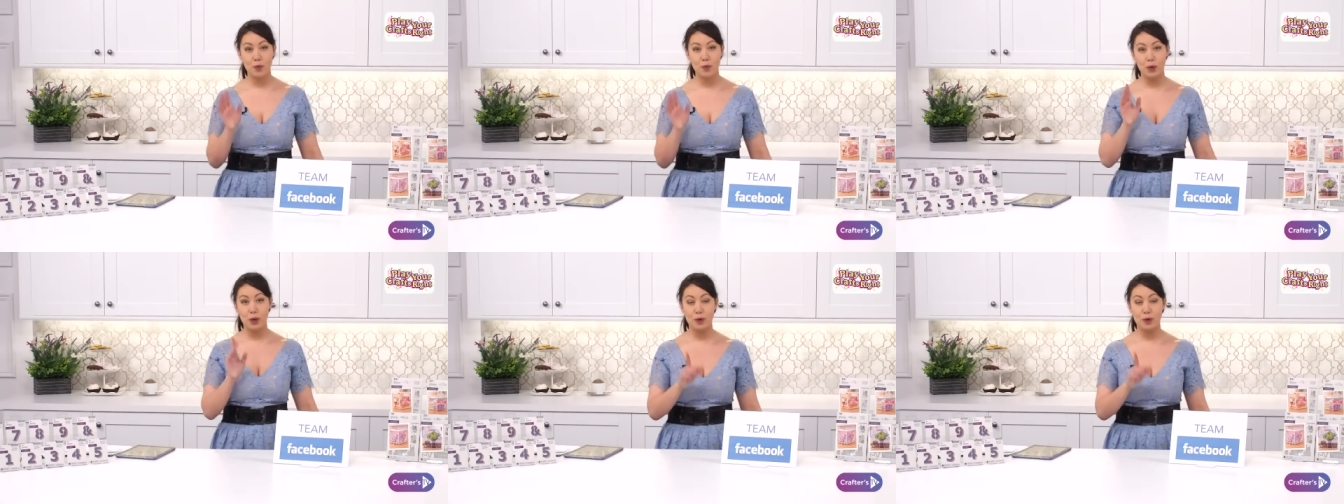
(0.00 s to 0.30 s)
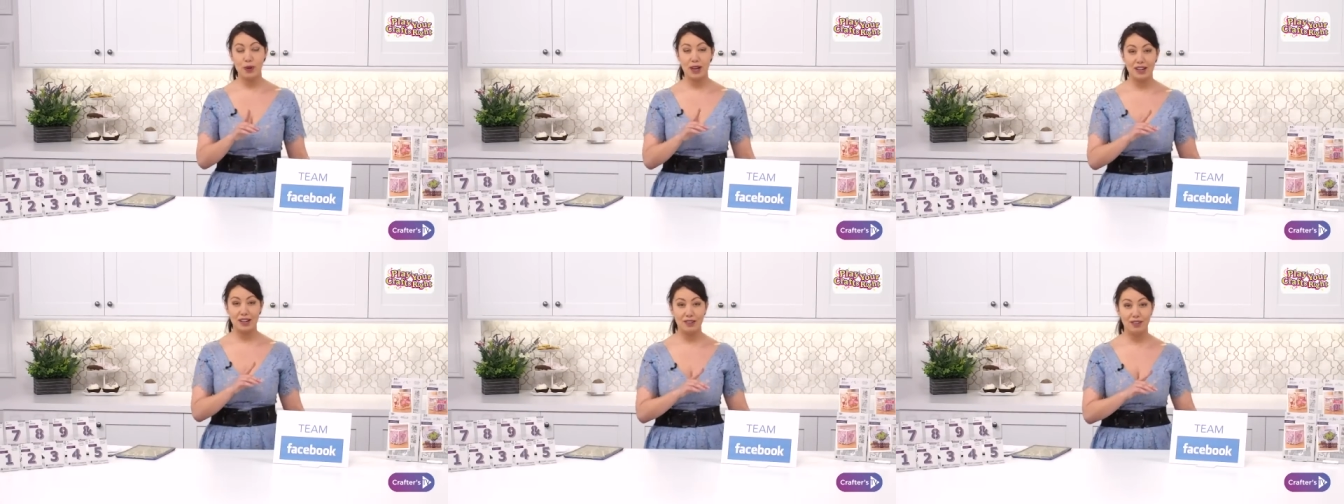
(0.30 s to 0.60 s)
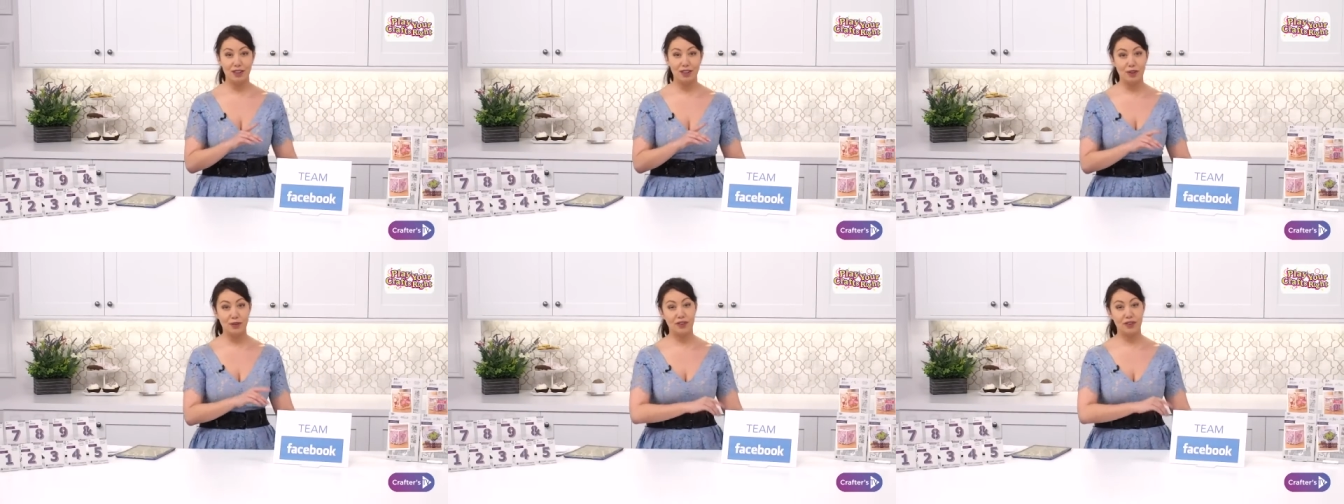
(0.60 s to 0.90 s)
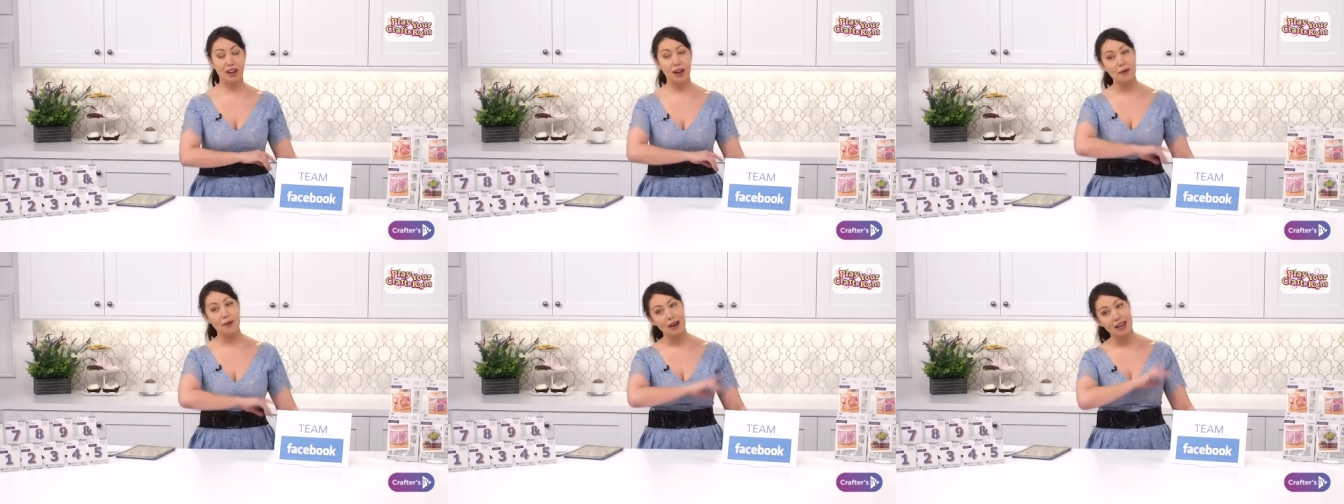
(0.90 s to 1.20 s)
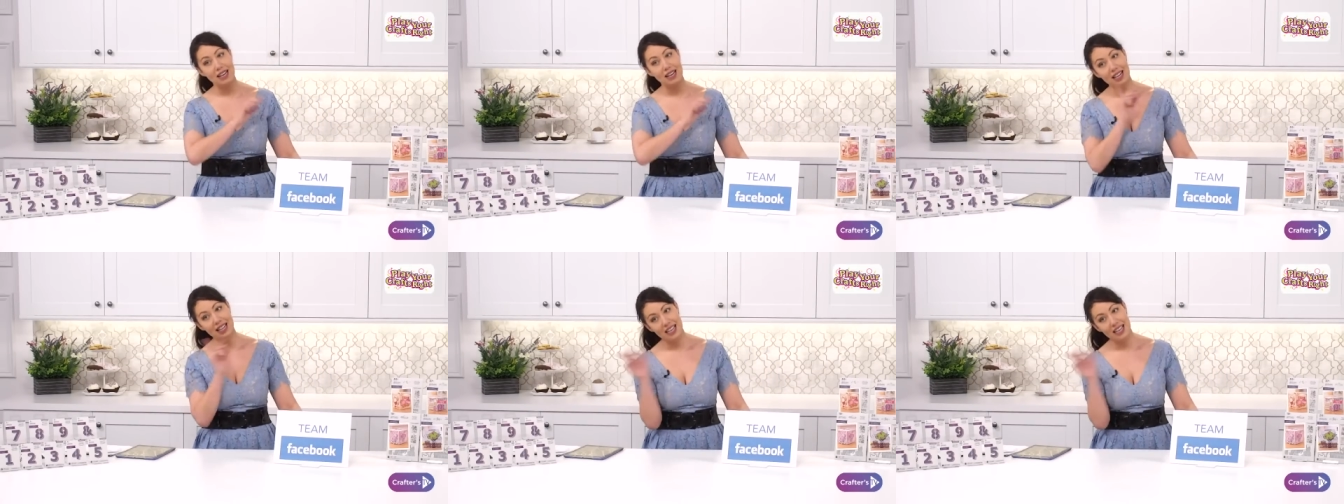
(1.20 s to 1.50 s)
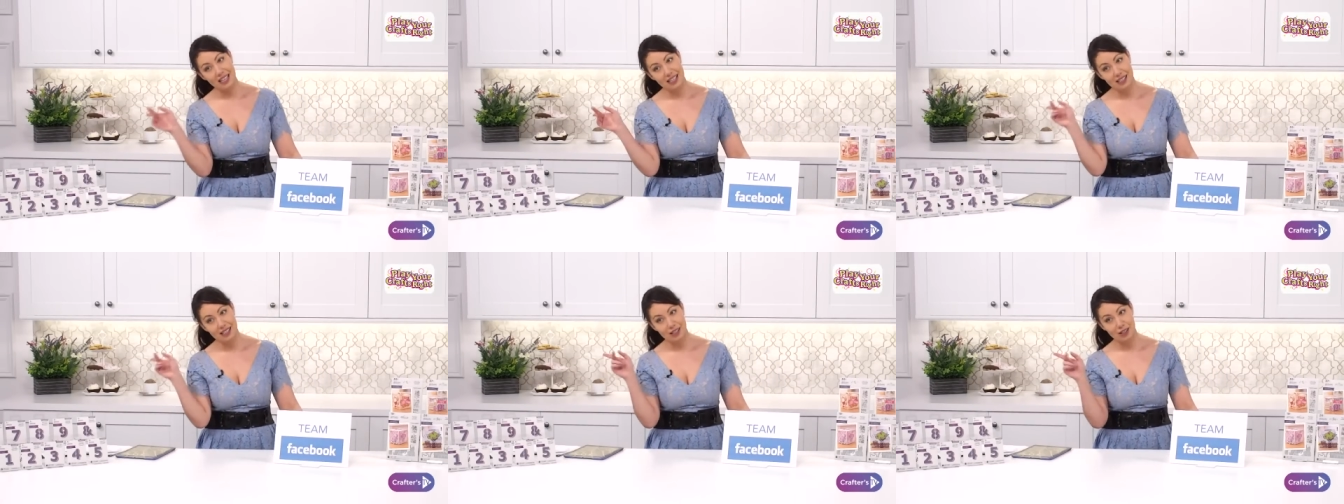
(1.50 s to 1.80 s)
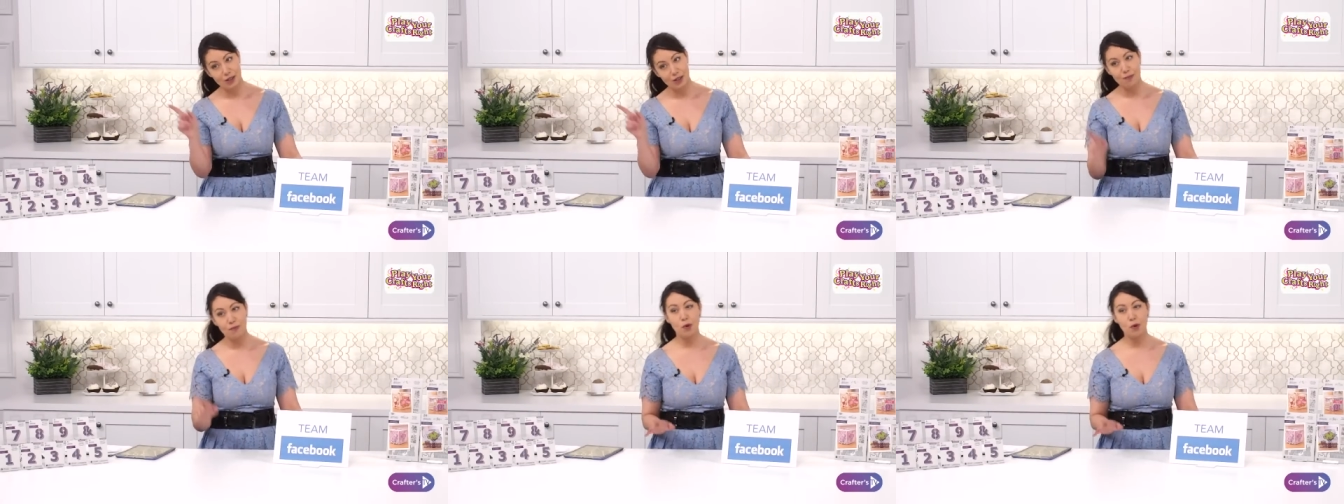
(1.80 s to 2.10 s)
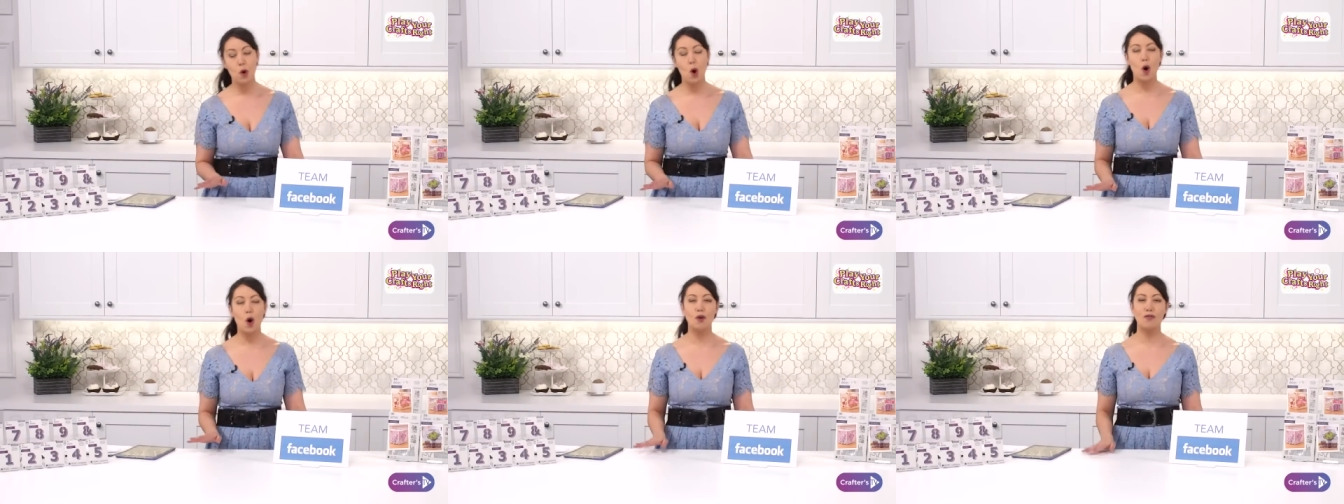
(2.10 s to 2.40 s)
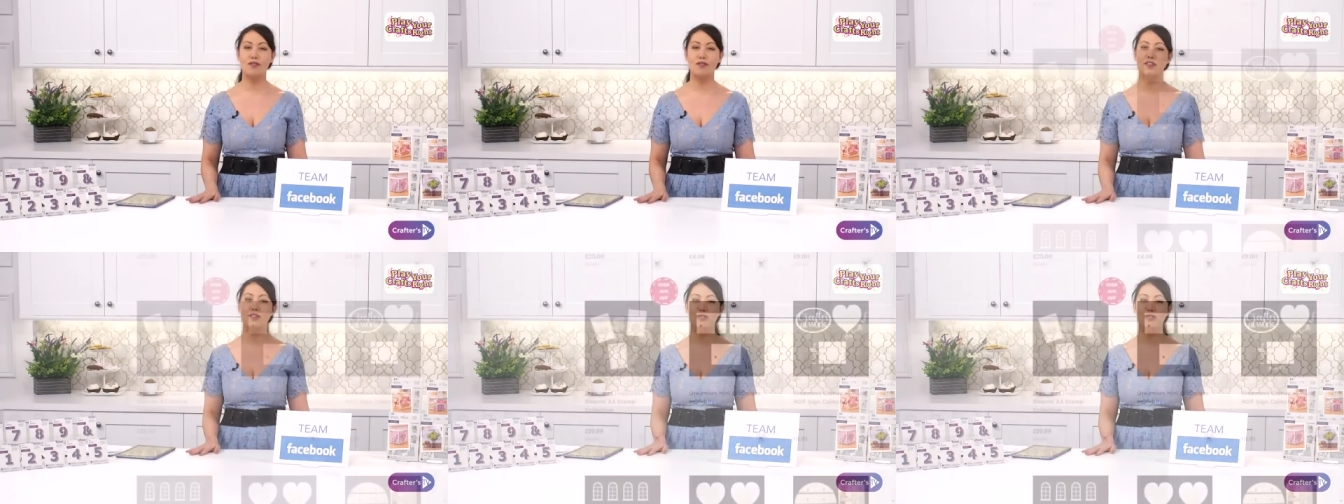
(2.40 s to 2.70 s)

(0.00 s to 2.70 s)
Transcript: you can do so. And these are some more of the